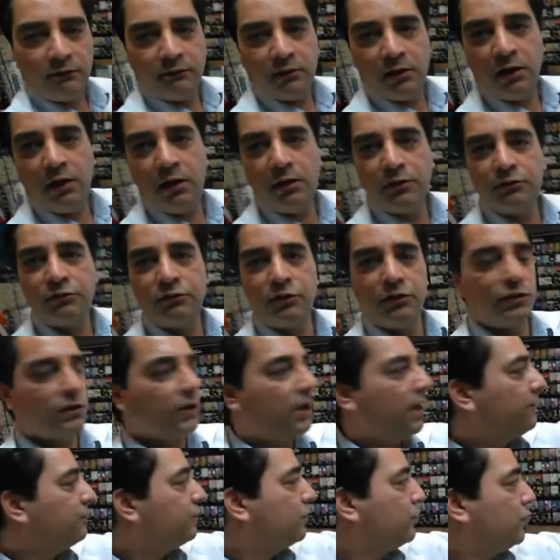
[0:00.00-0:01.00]
countries. You
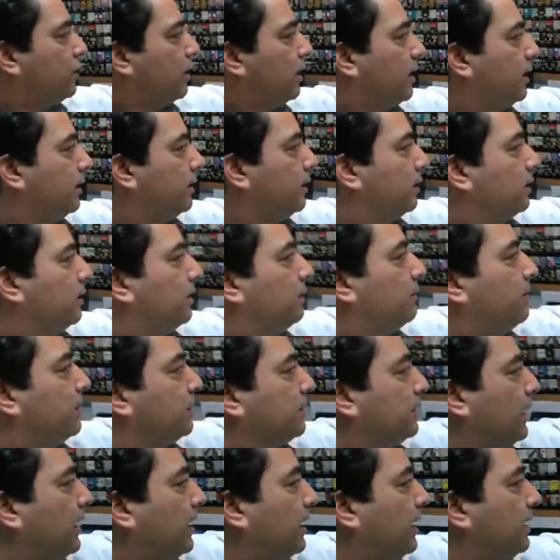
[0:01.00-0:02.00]
have China among the
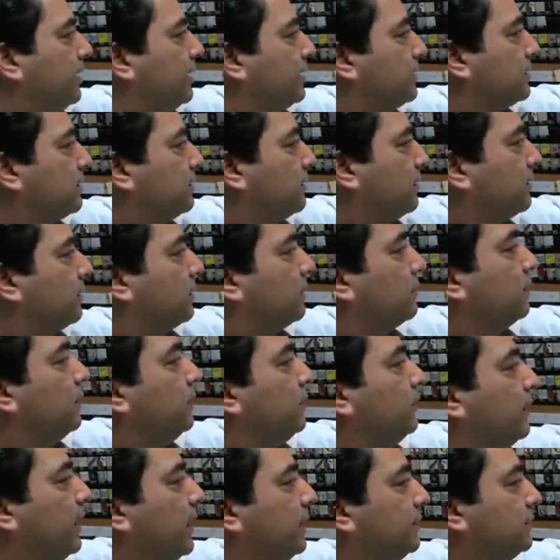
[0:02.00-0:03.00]
highest currently,
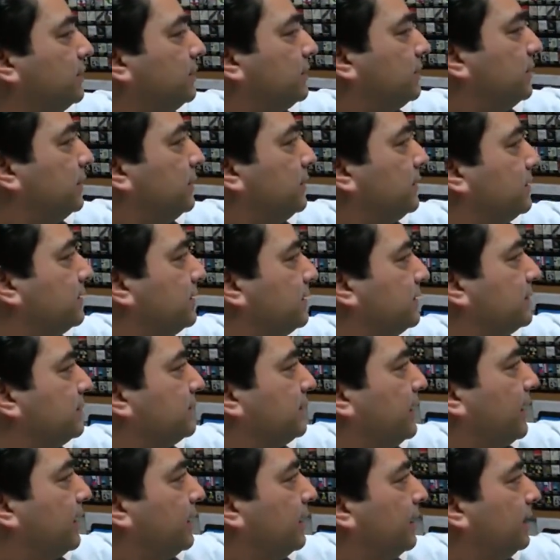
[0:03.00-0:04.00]
United States is
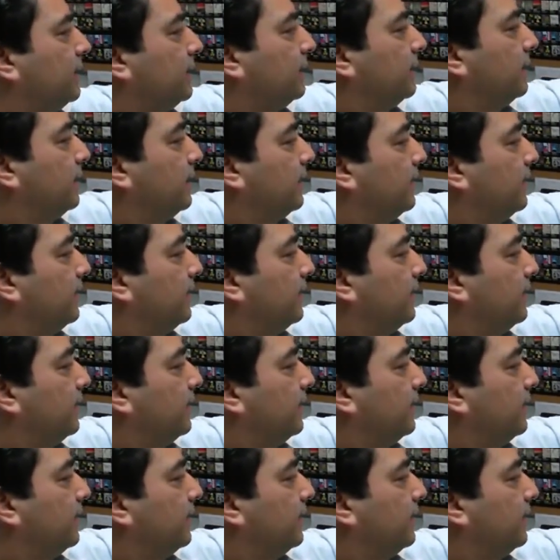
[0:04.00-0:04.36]
second,